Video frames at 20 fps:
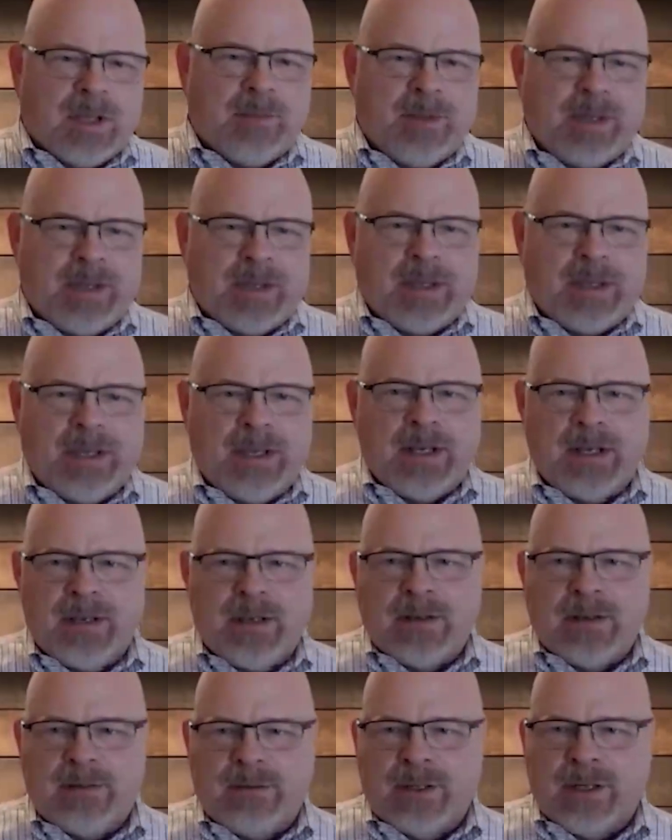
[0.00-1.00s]
plumbing,
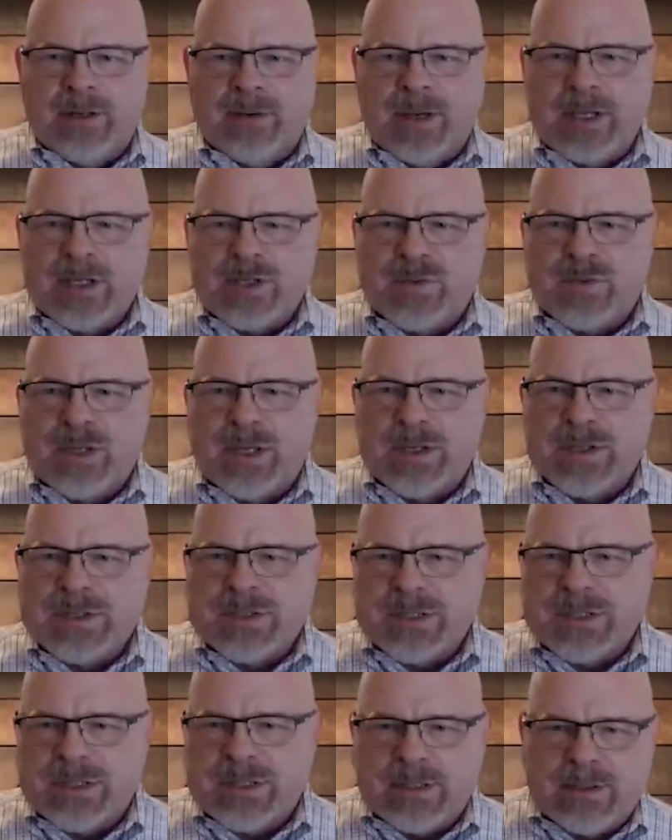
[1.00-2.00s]
heating,
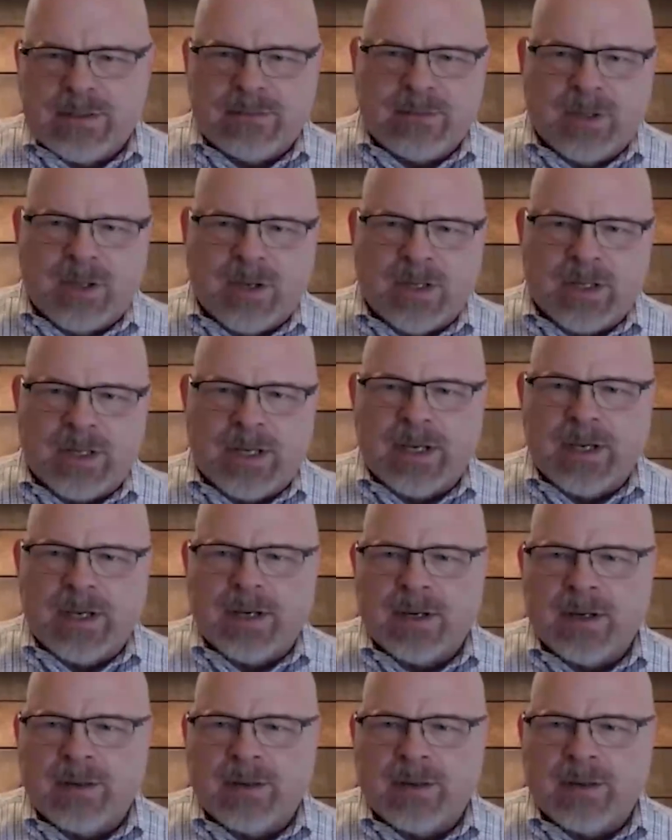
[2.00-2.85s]
HVAC, lawn